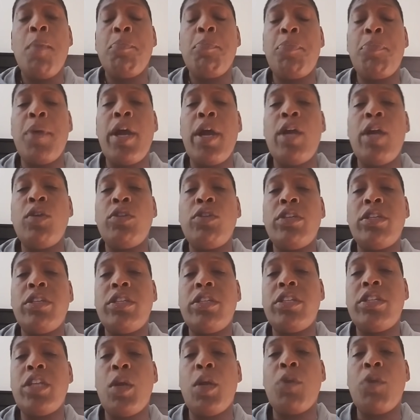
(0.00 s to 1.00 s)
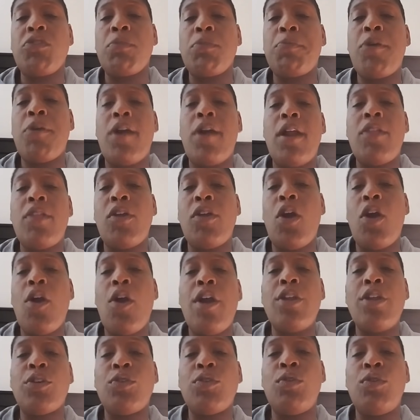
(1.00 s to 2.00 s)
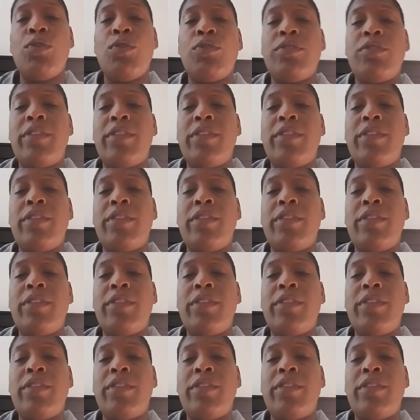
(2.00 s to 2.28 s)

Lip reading: But there was a part of the article